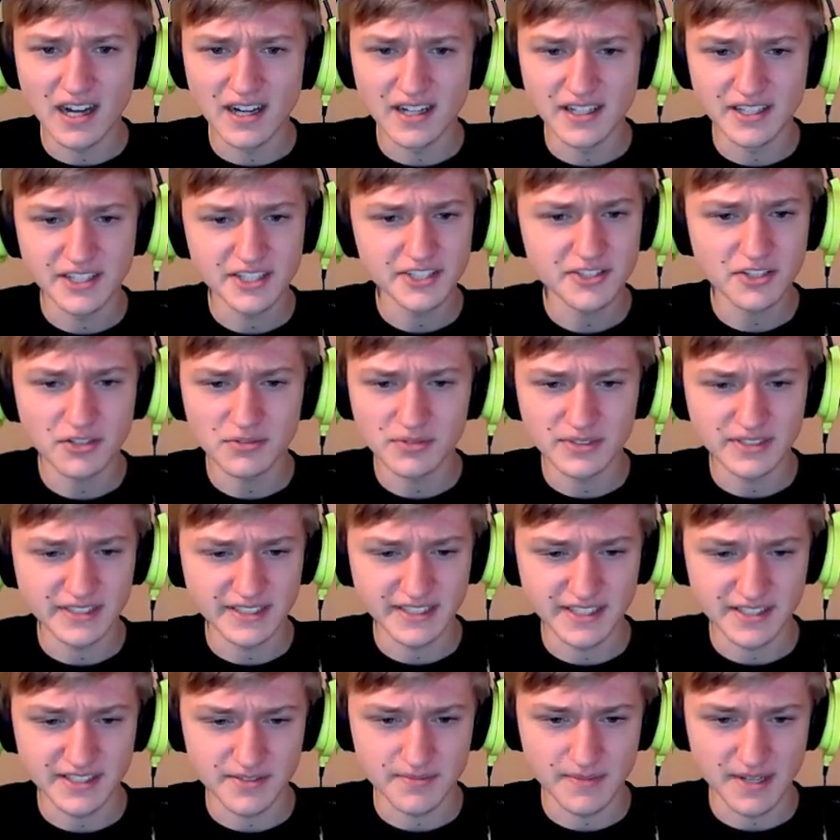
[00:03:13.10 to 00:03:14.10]
you don't really
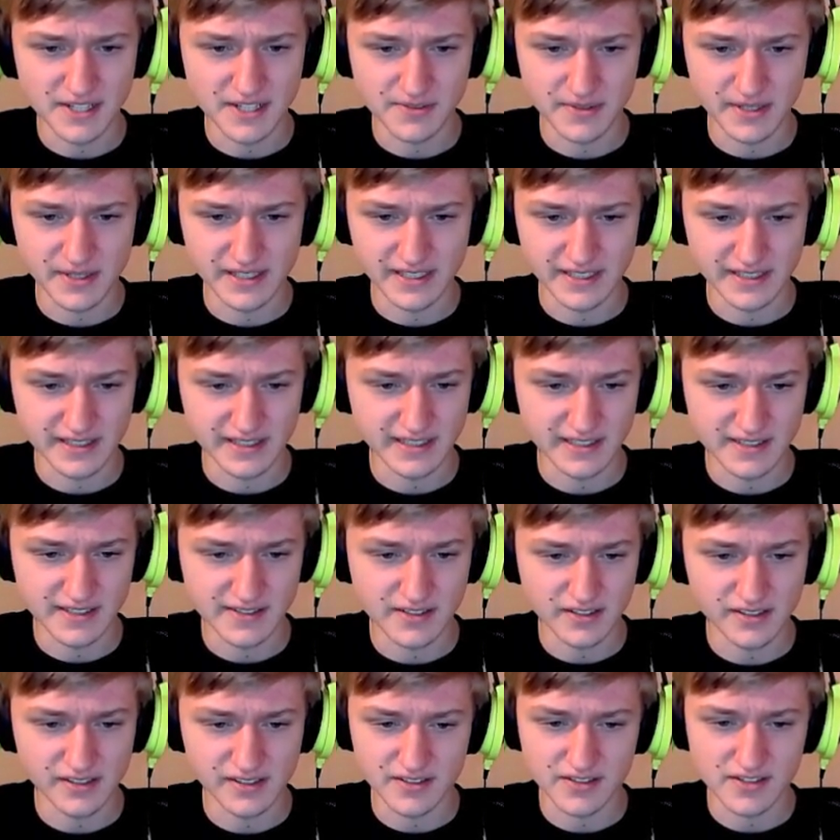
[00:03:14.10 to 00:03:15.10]
need to mess with anything as
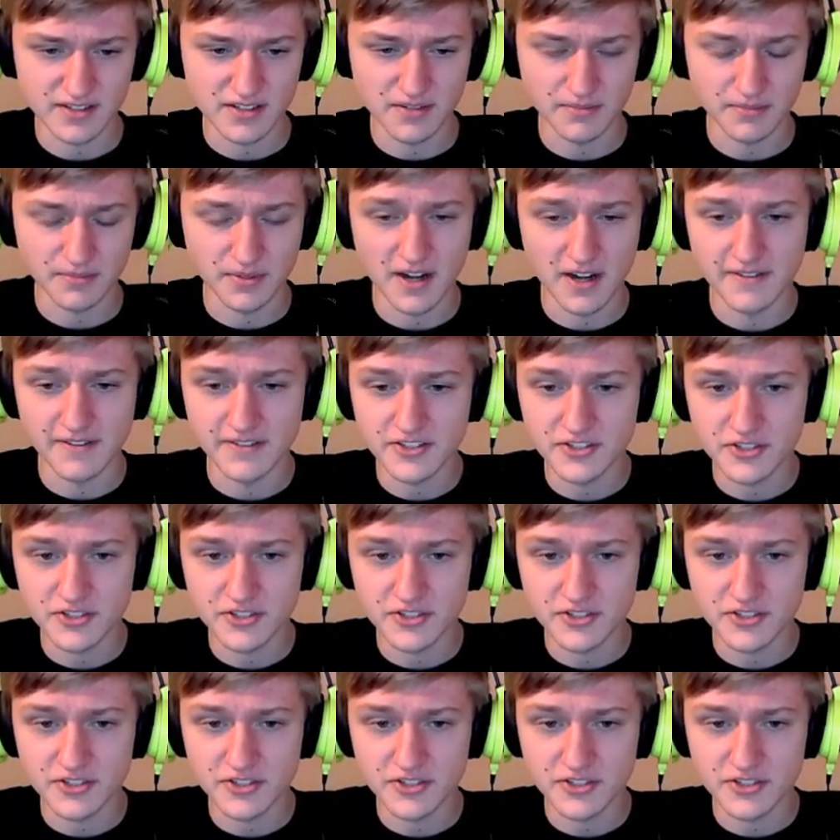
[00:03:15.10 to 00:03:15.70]
long as it's on private.